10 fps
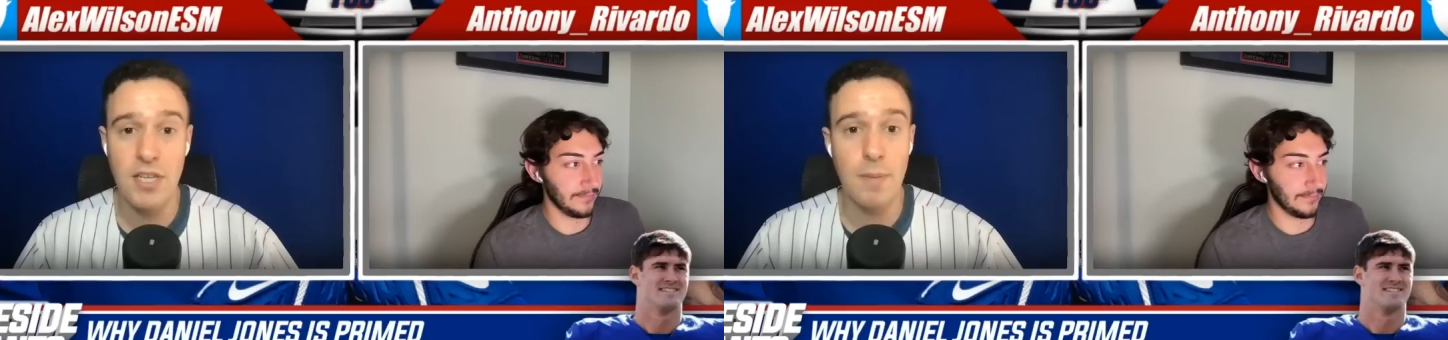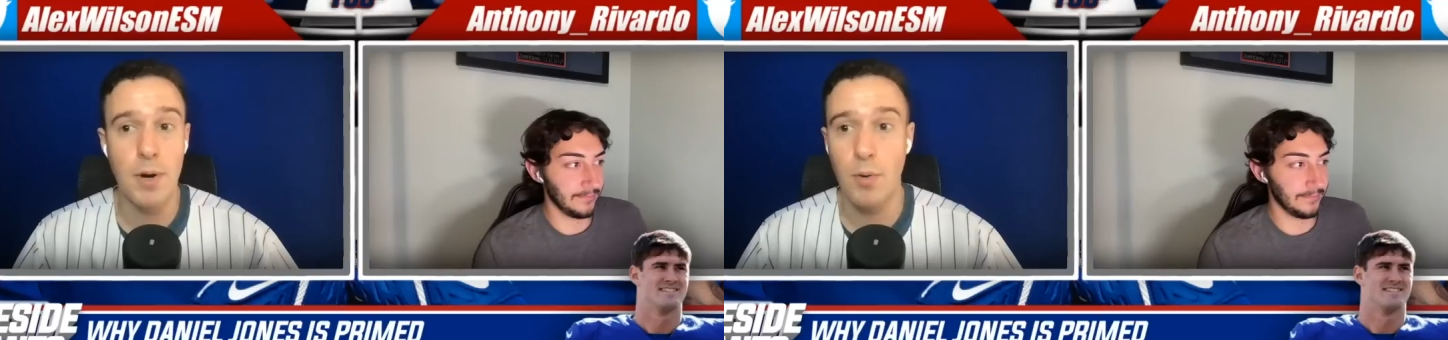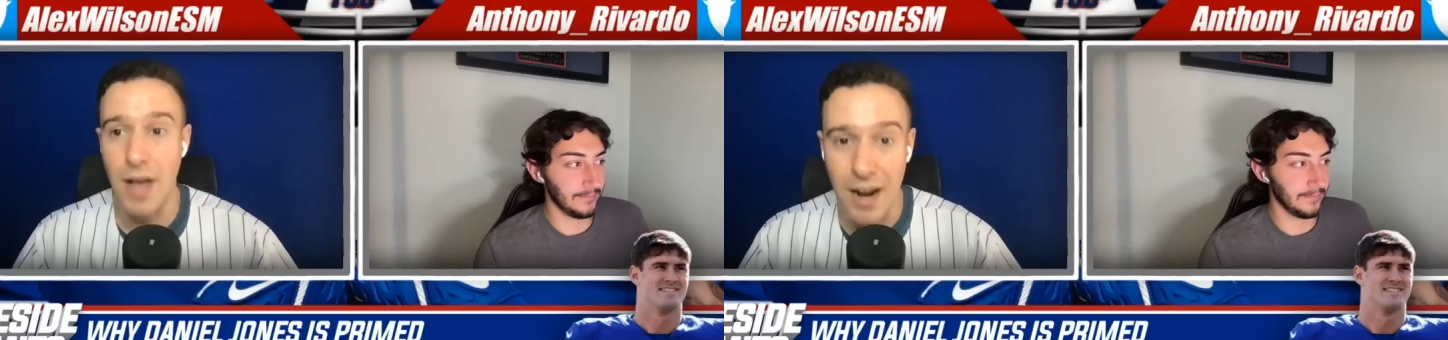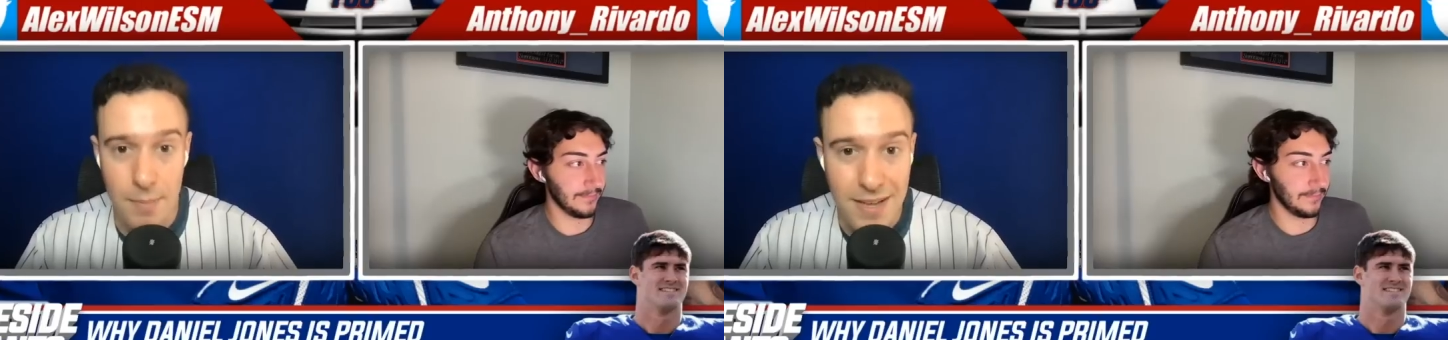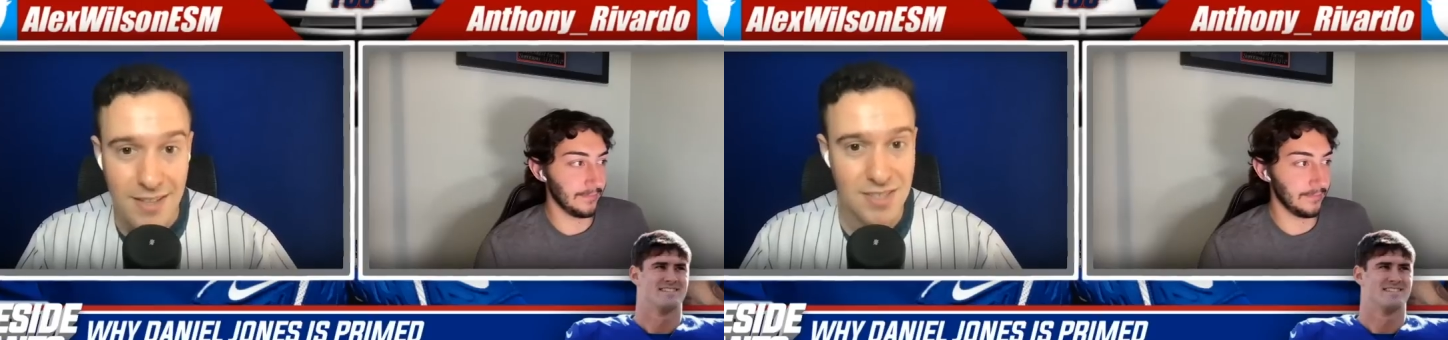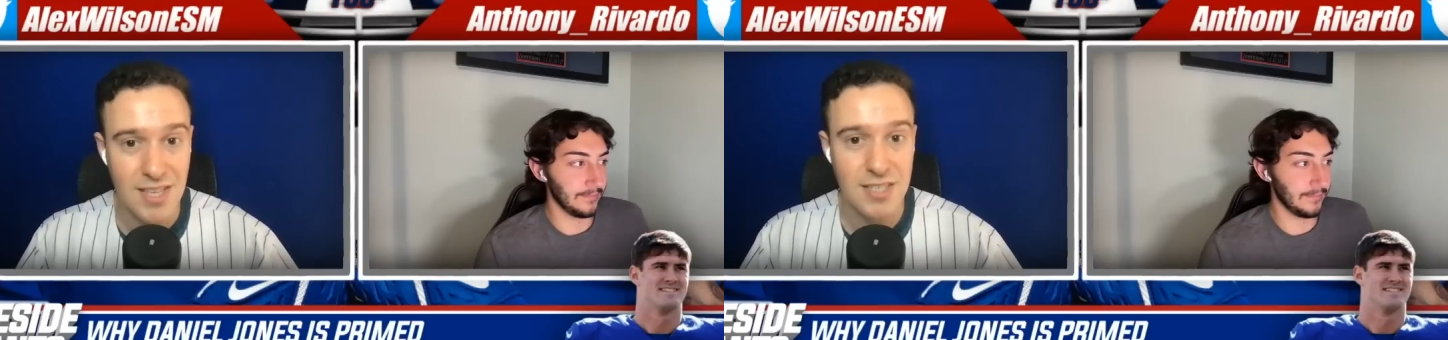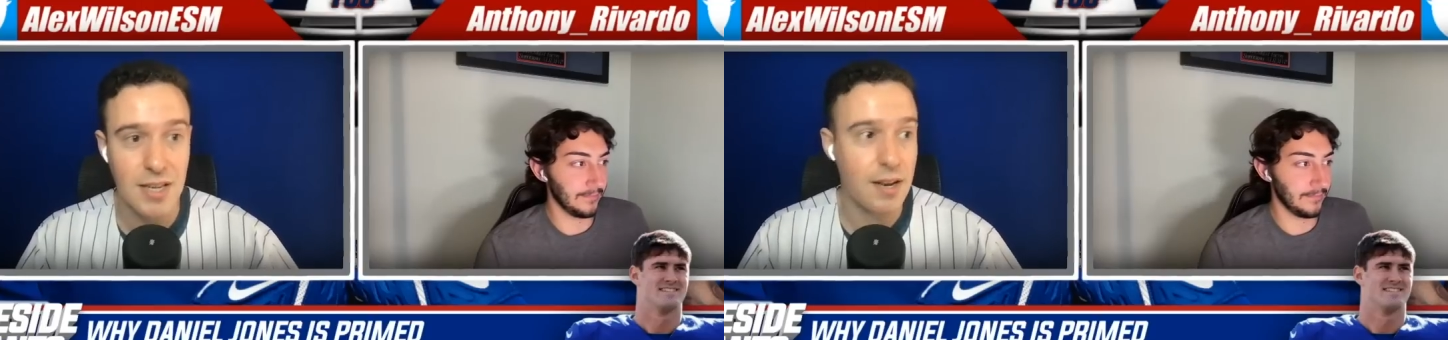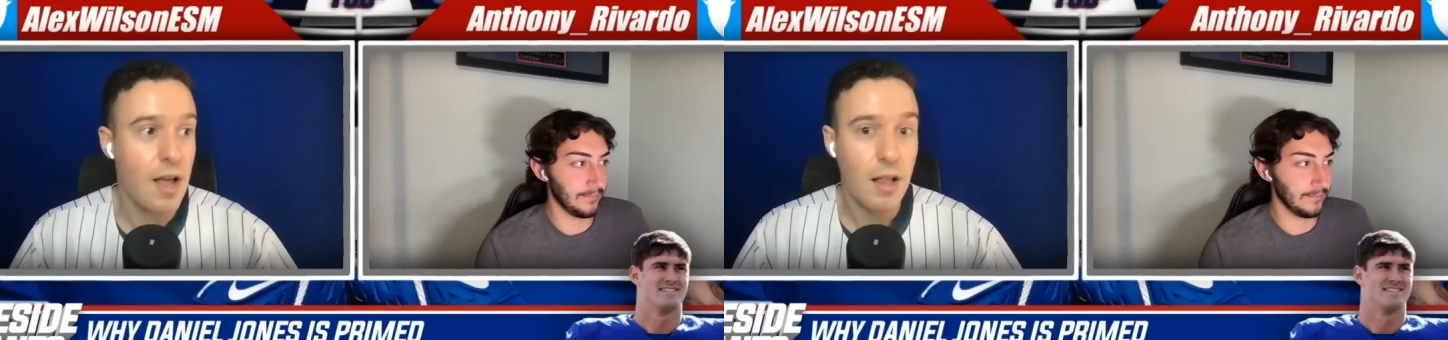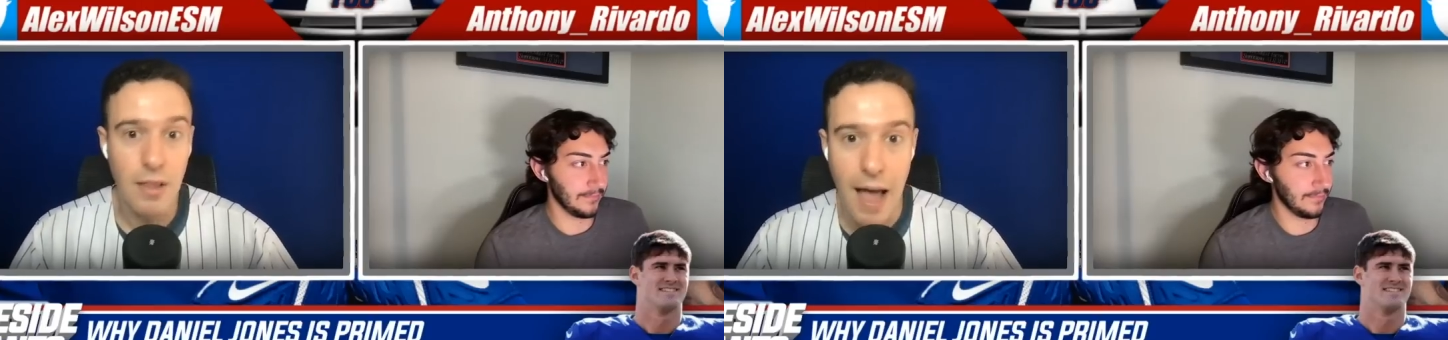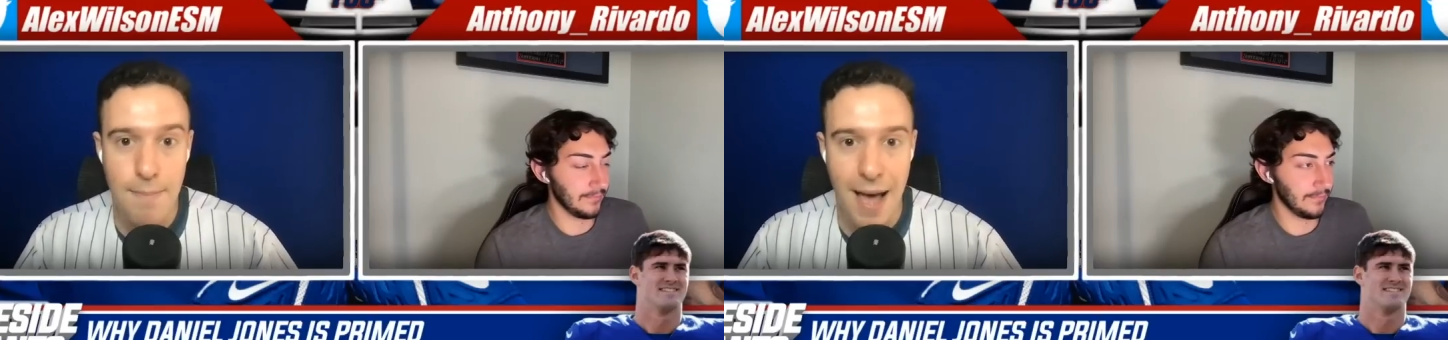Speaker 1: Thibodeau, got to be consistent.
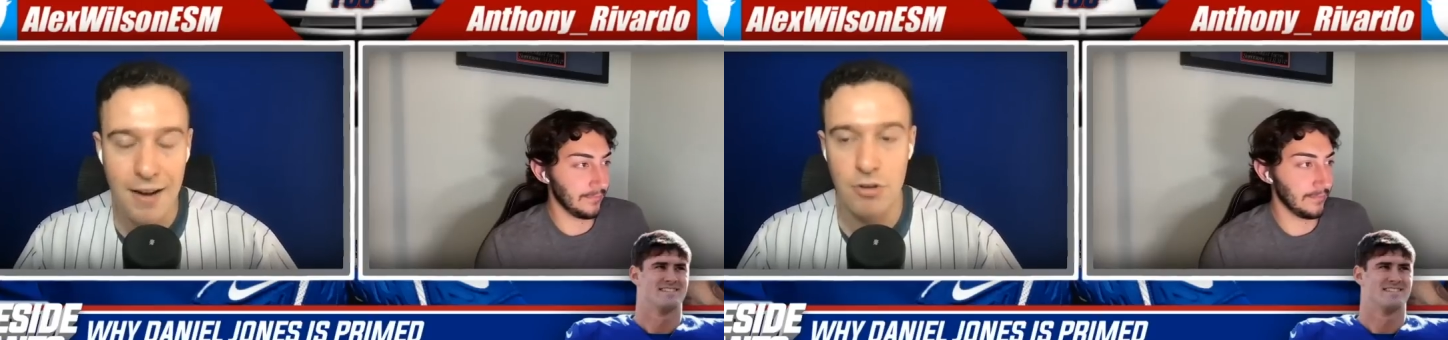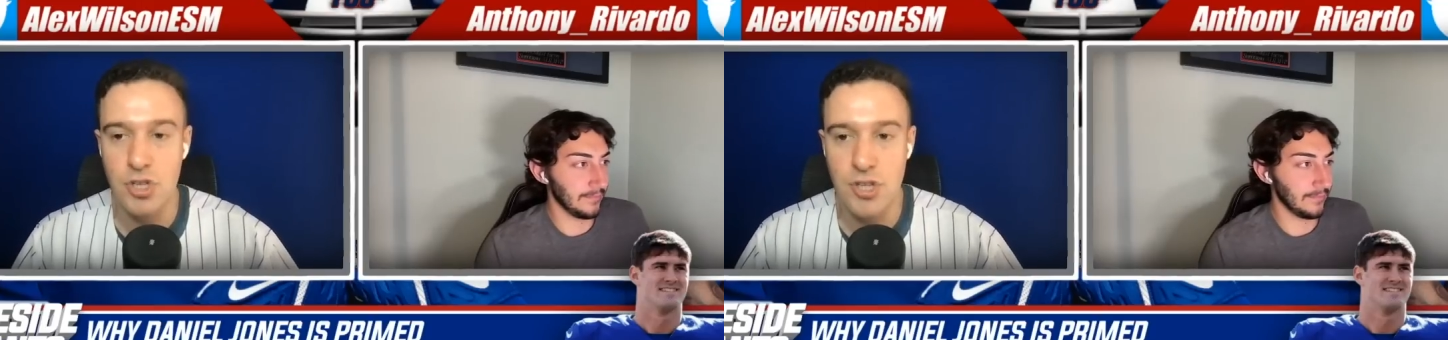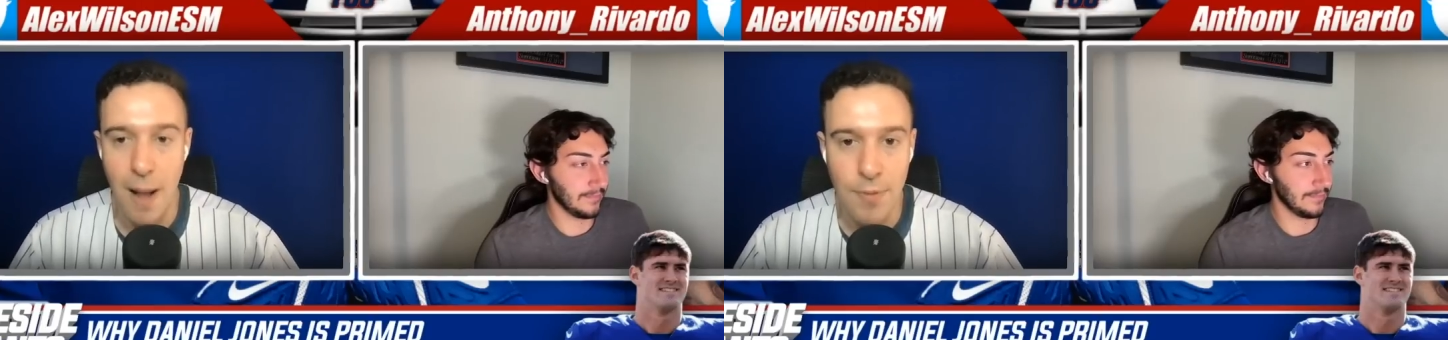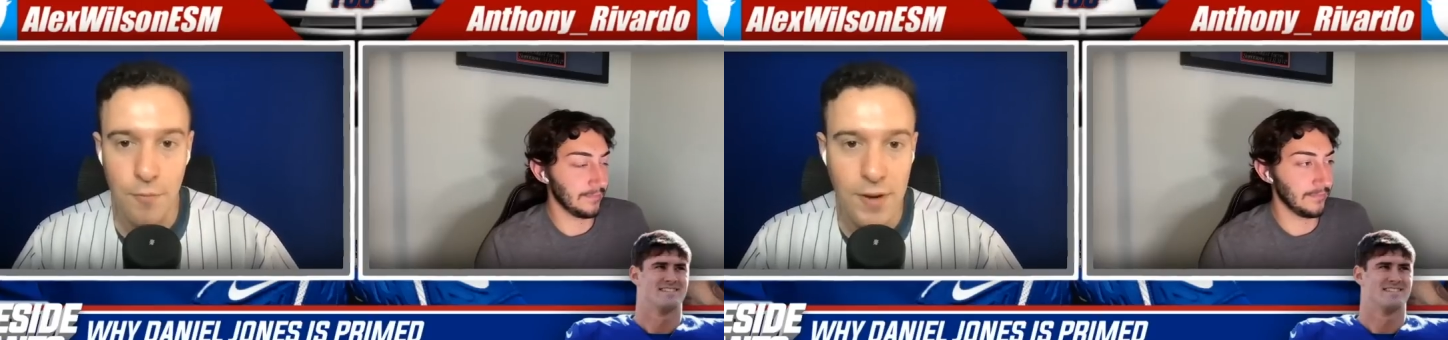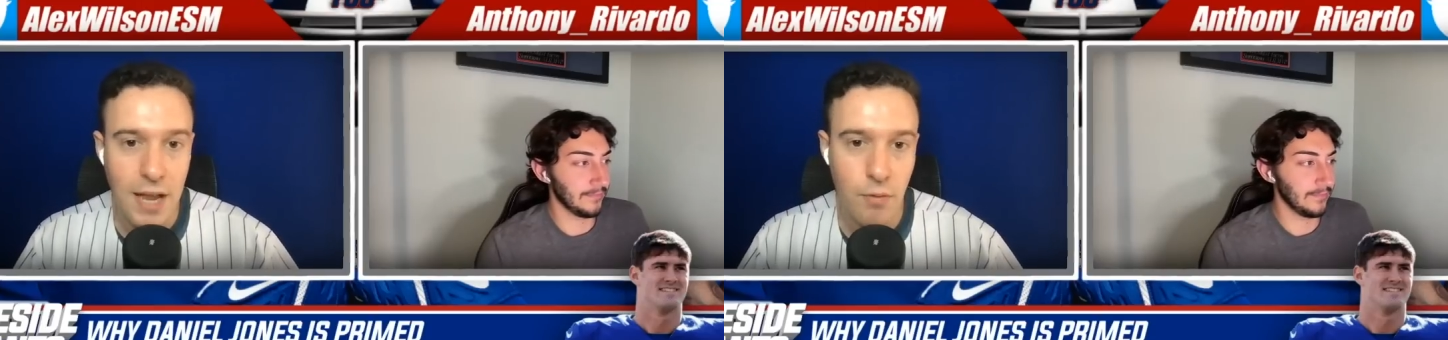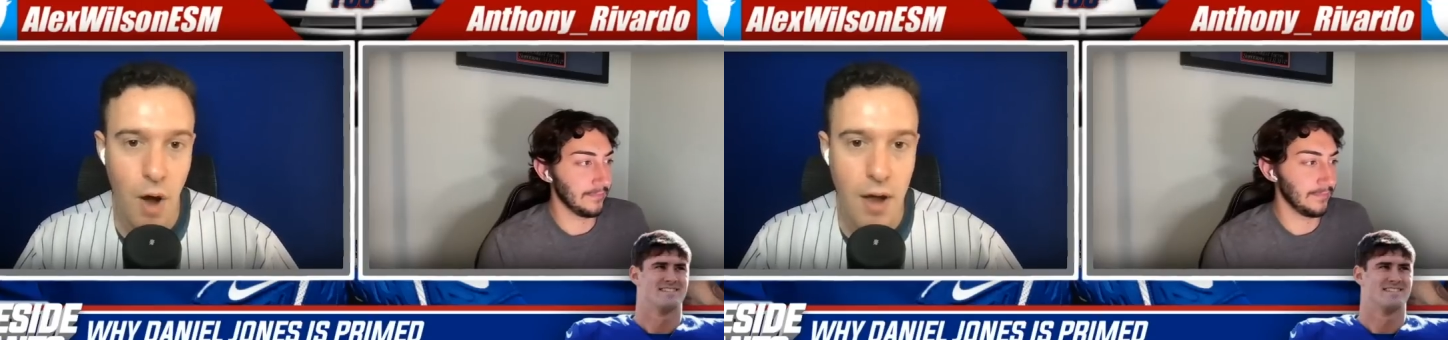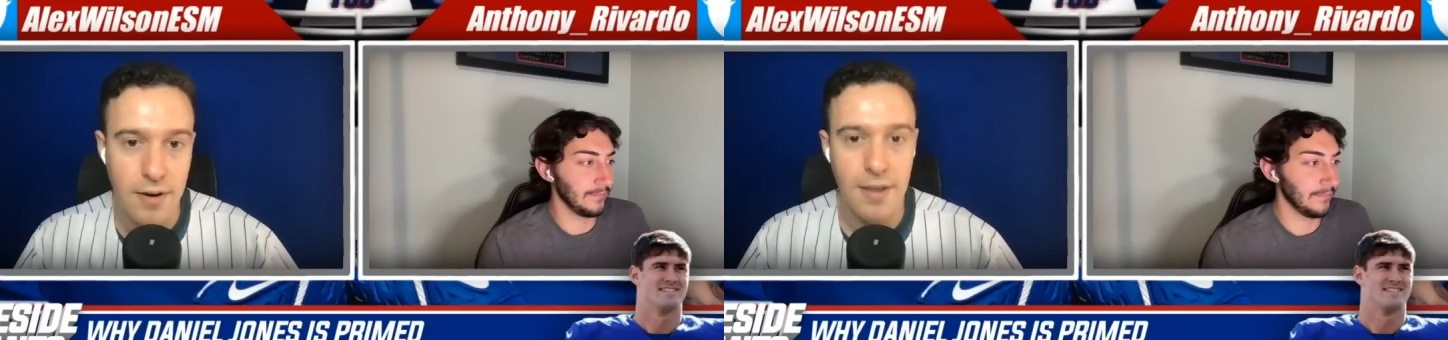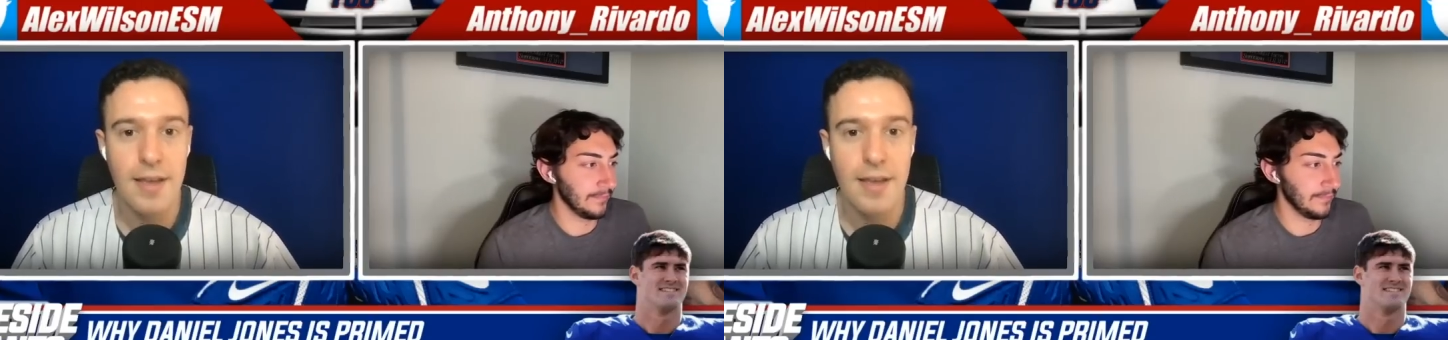Linebackers, stop the freaking run.